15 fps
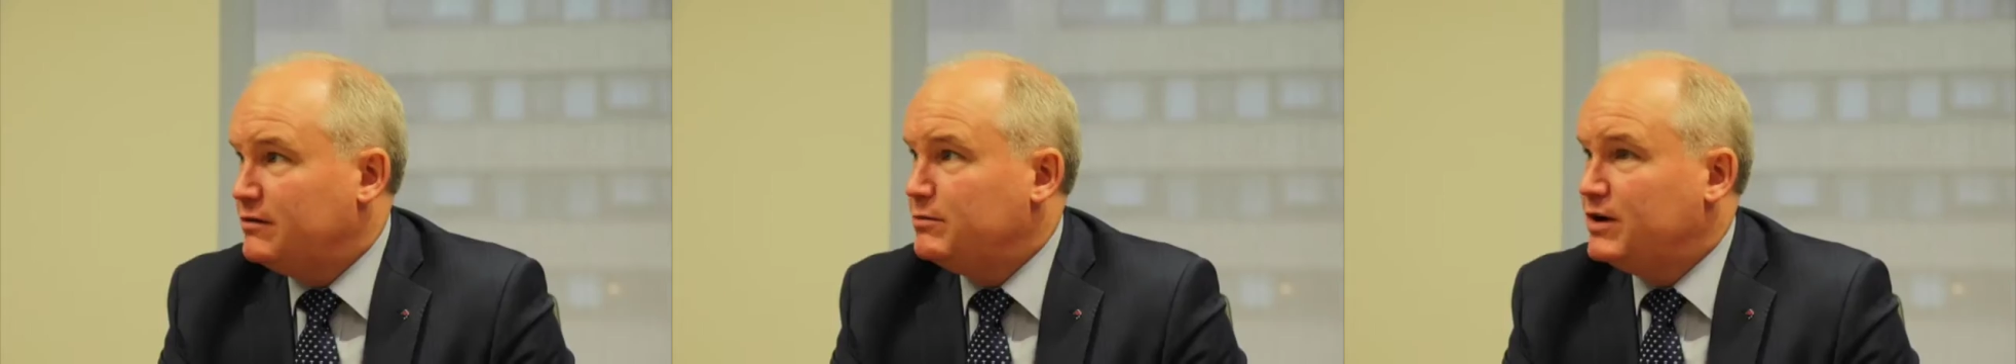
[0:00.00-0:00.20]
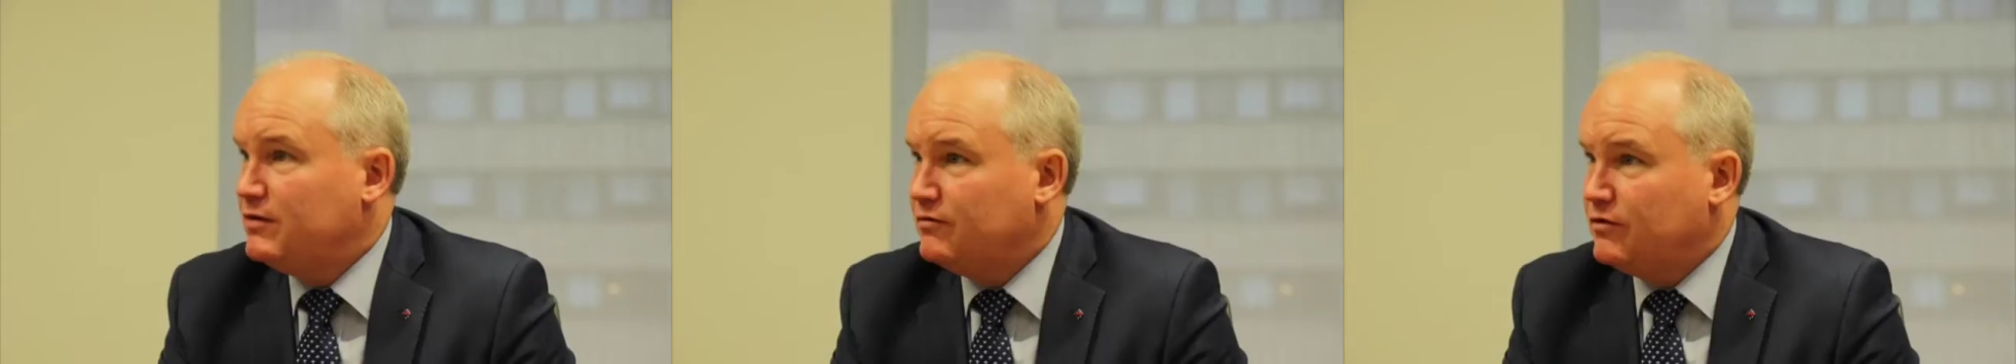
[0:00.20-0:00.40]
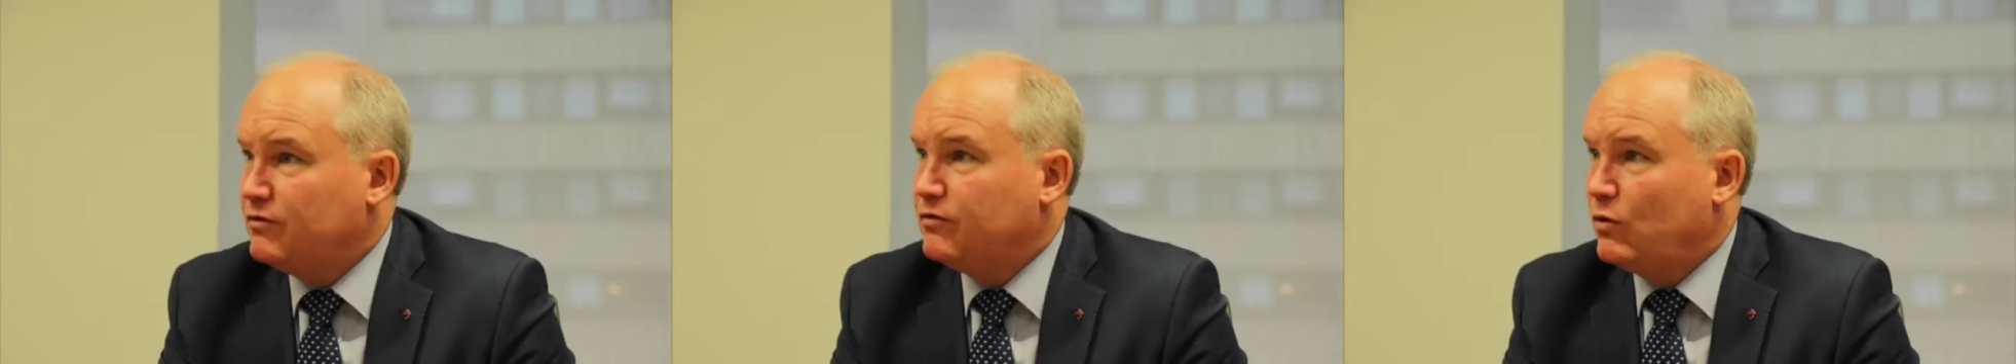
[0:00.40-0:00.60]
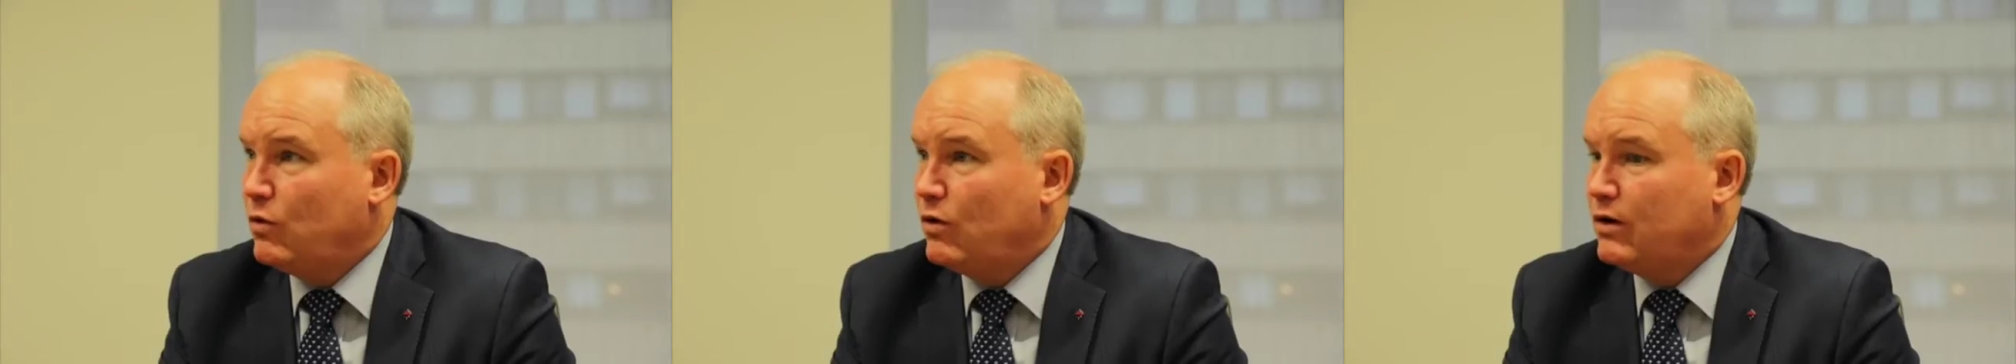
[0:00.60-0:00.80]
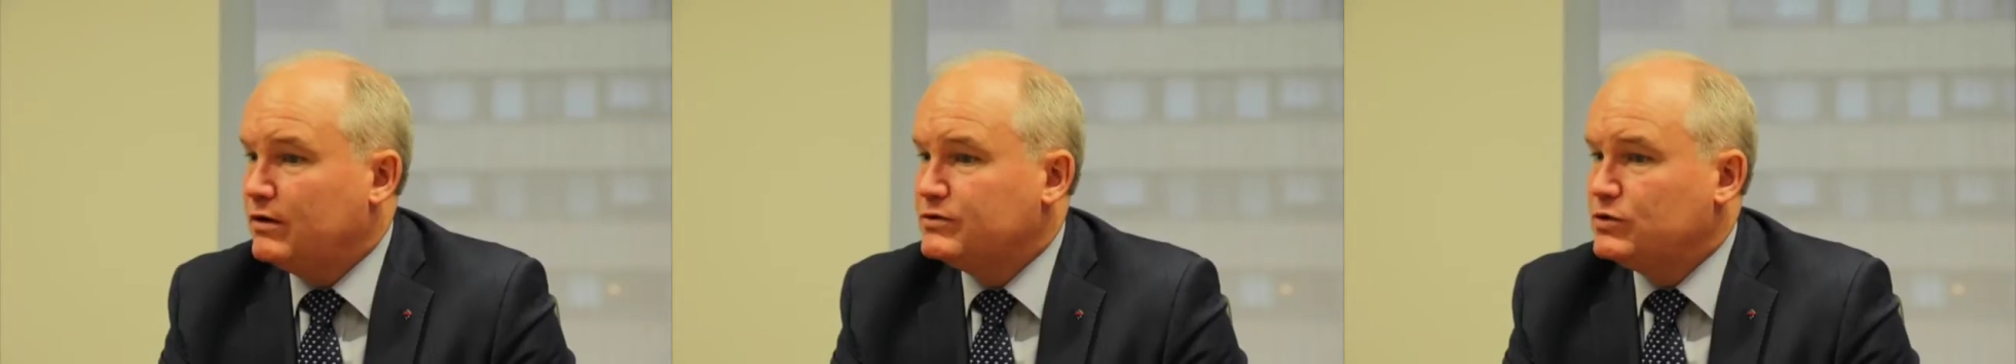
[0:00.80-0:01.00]
I've been in for
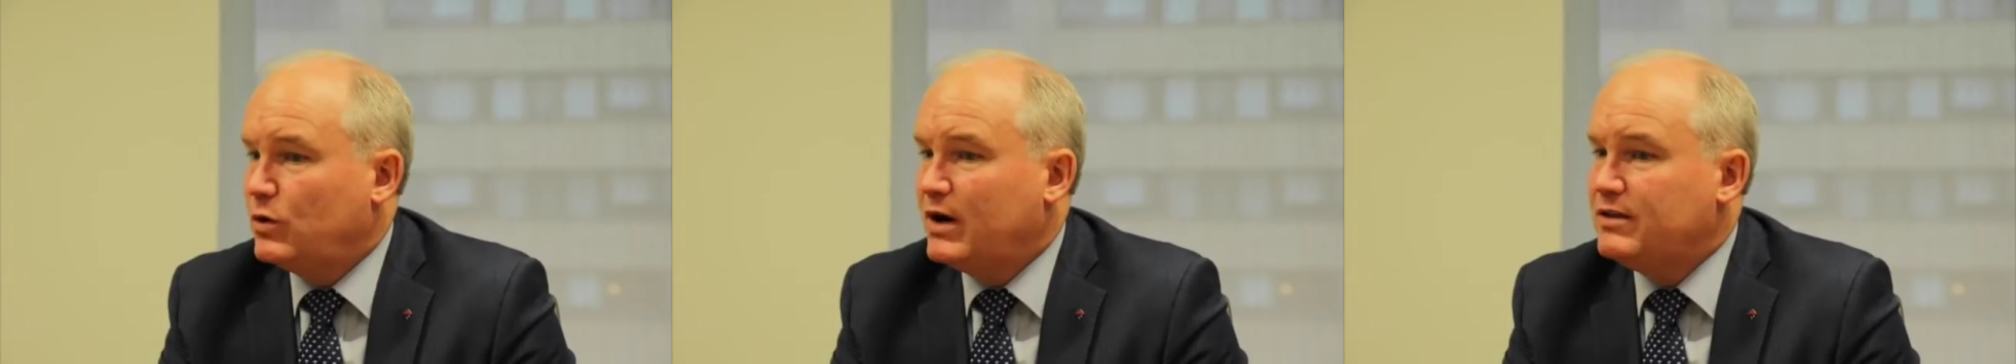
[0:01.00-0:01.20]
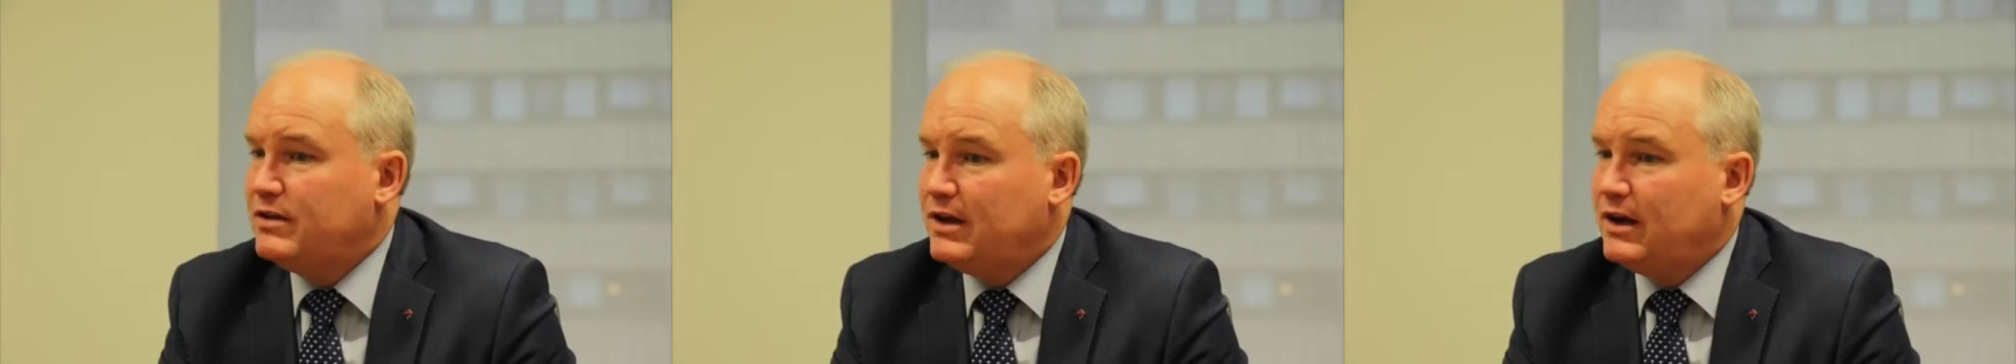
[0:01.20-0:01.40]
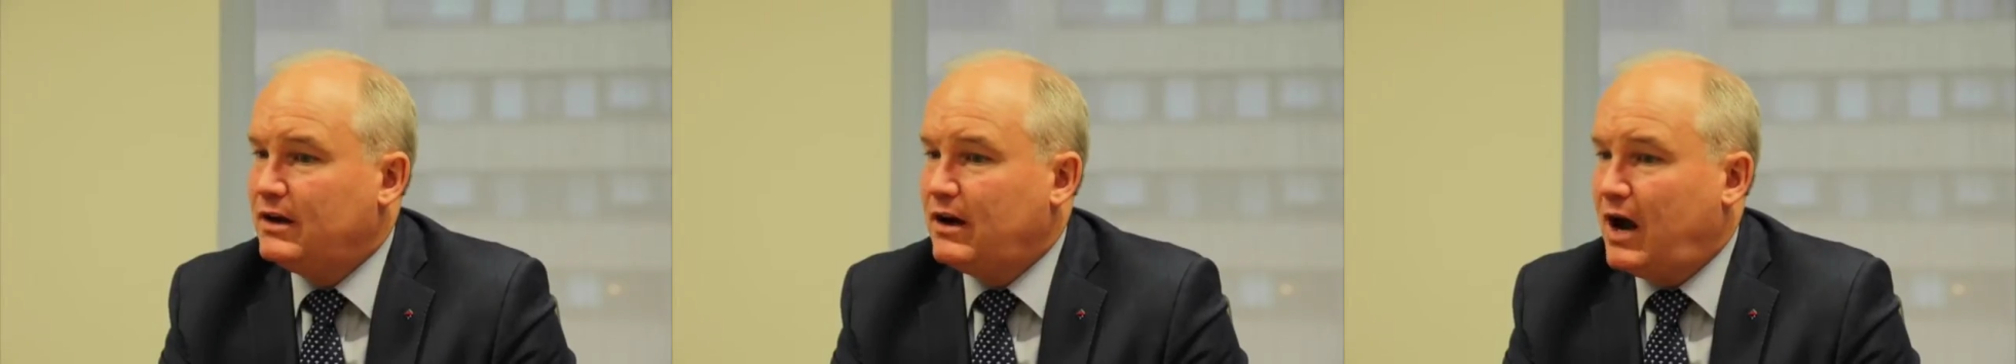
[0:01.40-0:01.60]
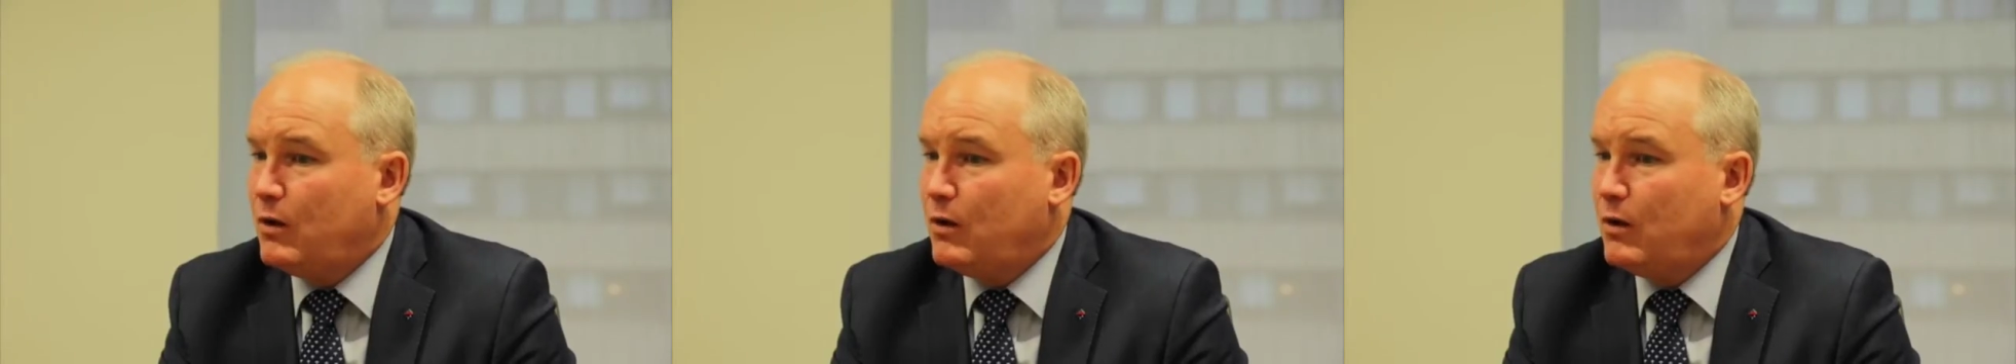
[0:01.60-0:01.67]
four. So I think